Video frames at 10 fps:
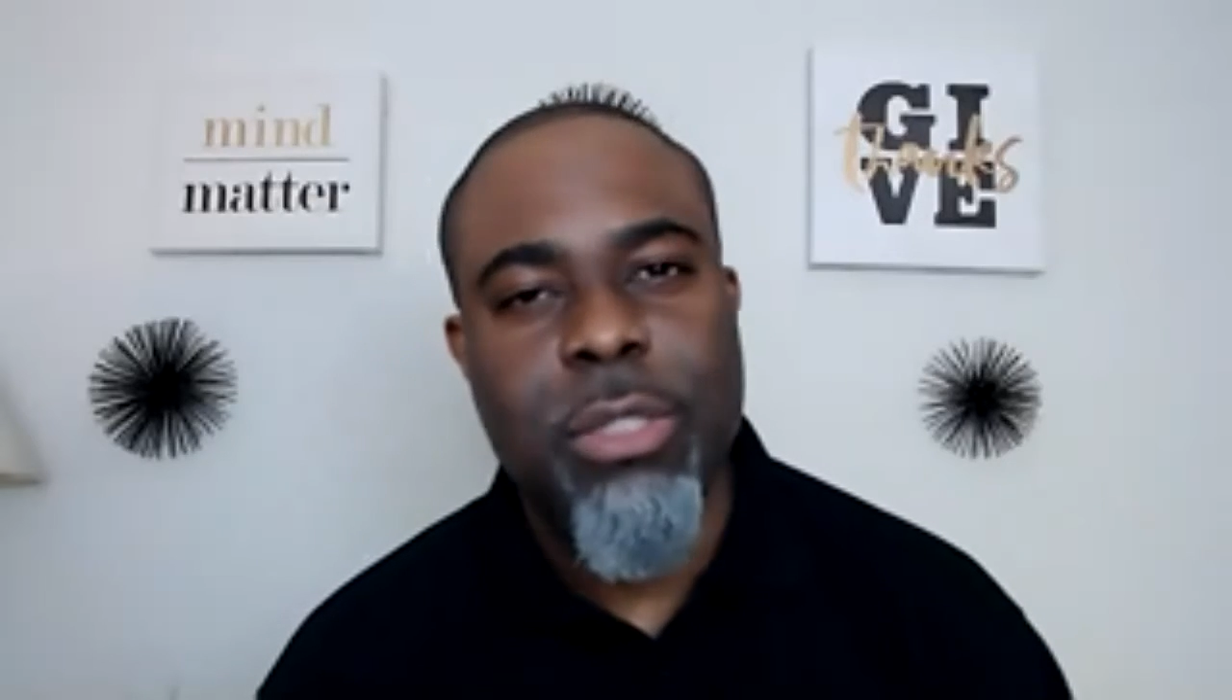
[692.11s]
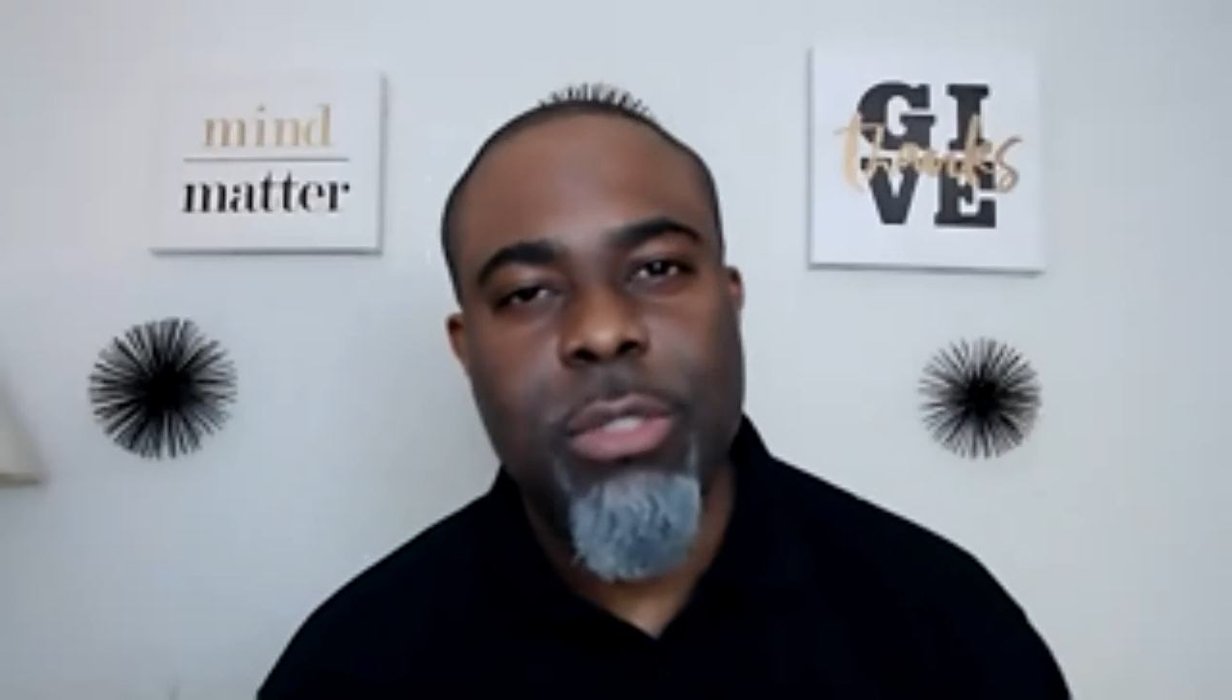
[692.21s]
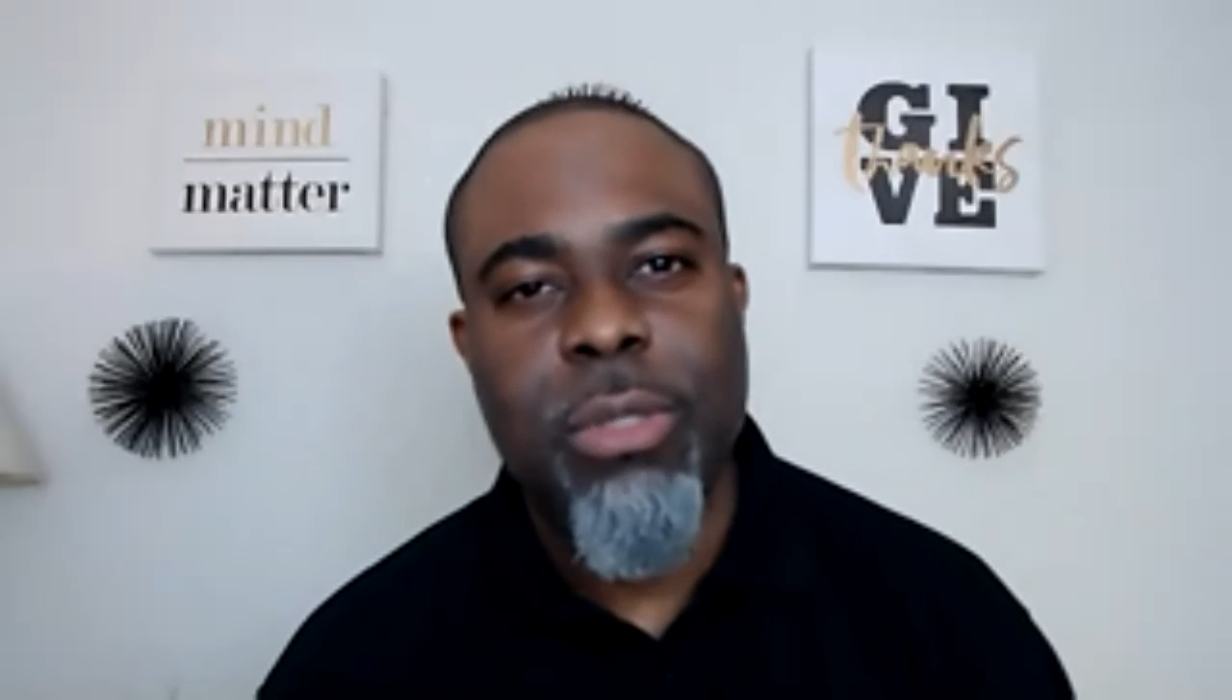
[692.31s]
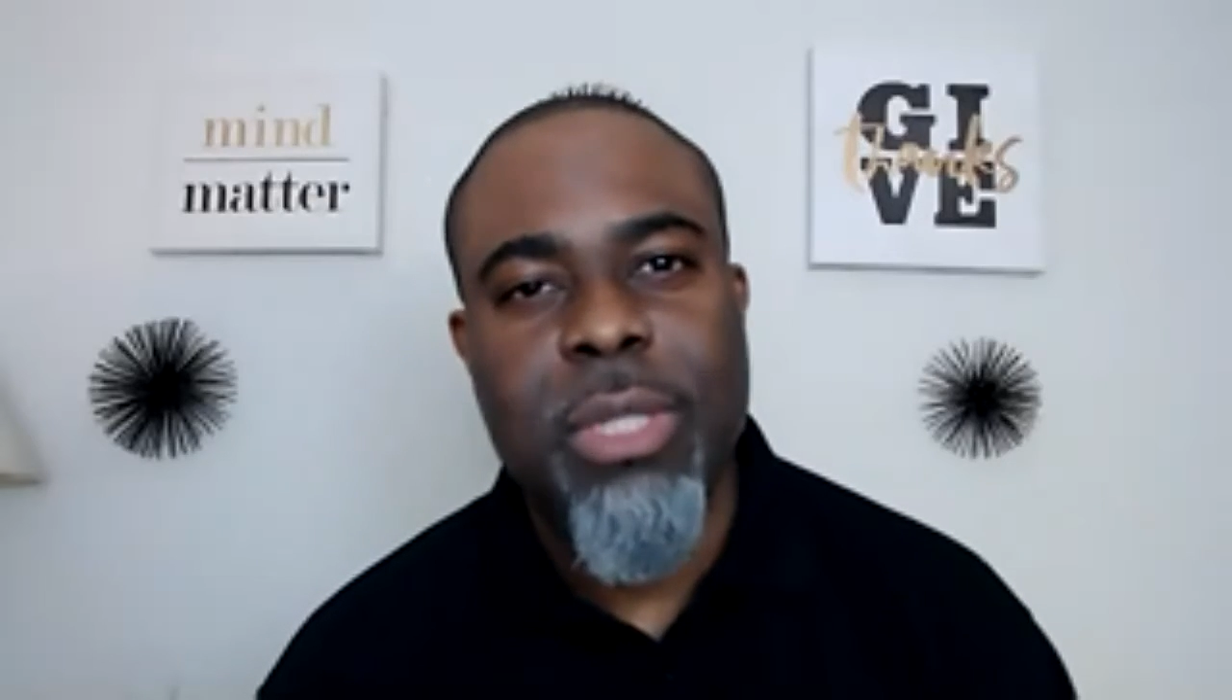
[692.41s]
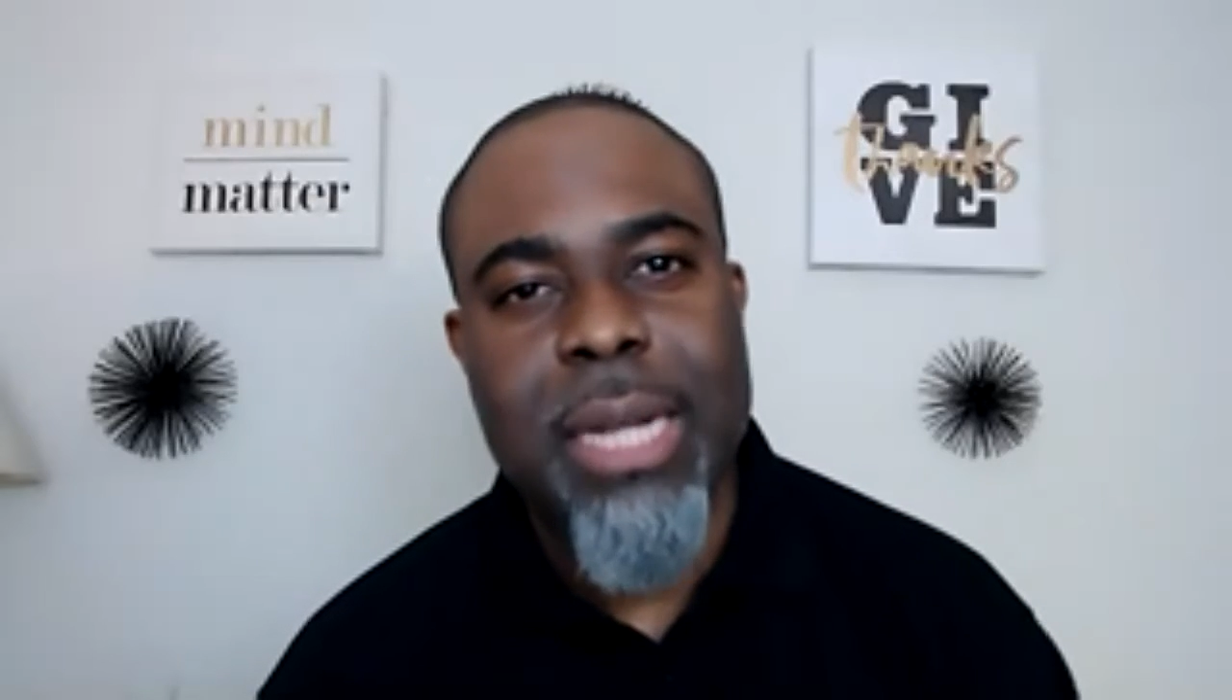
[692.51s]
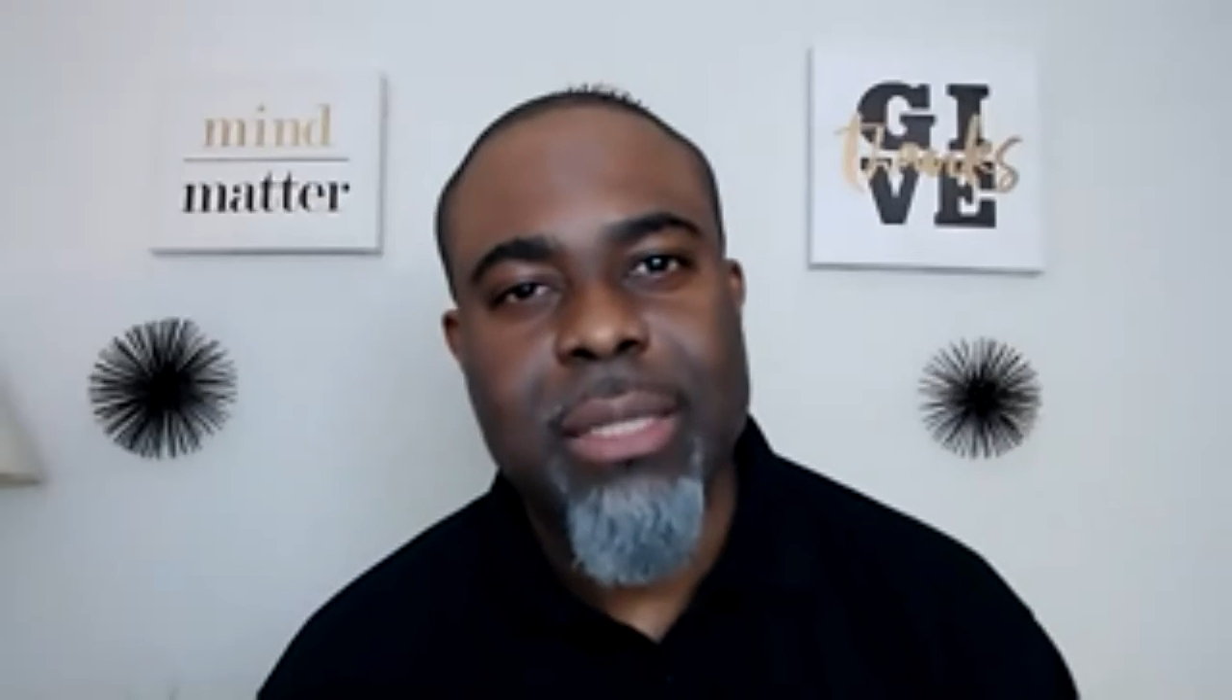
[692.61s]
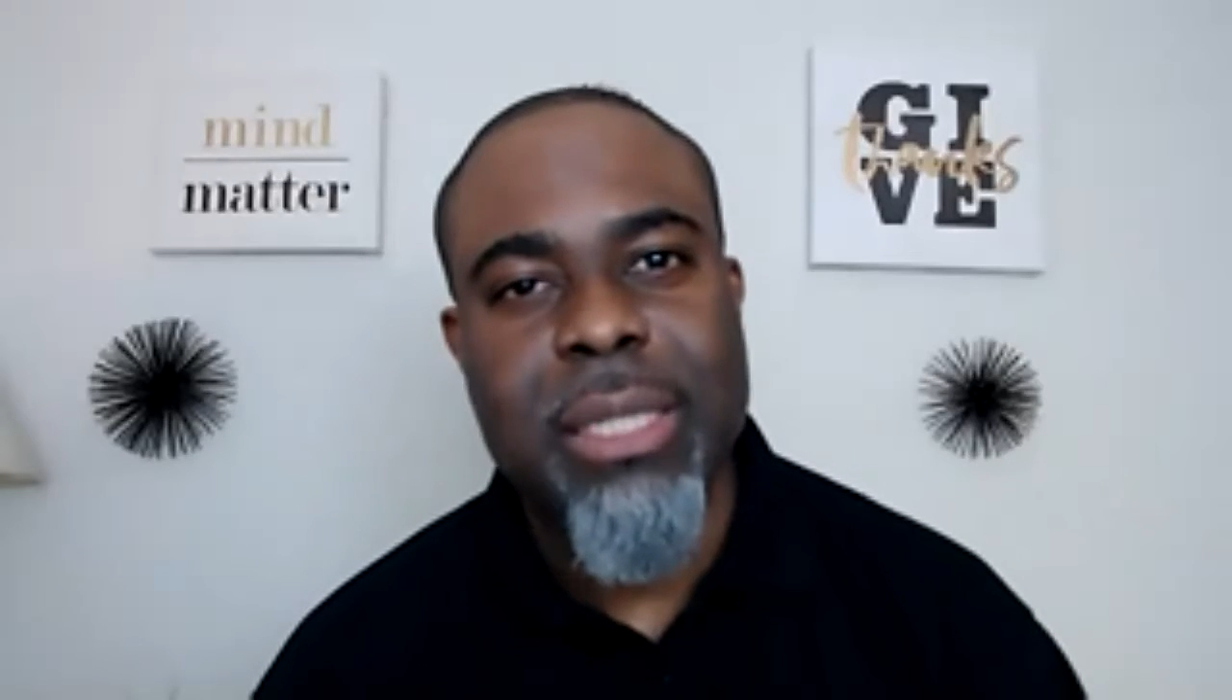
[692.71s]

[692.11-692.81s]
to Dr.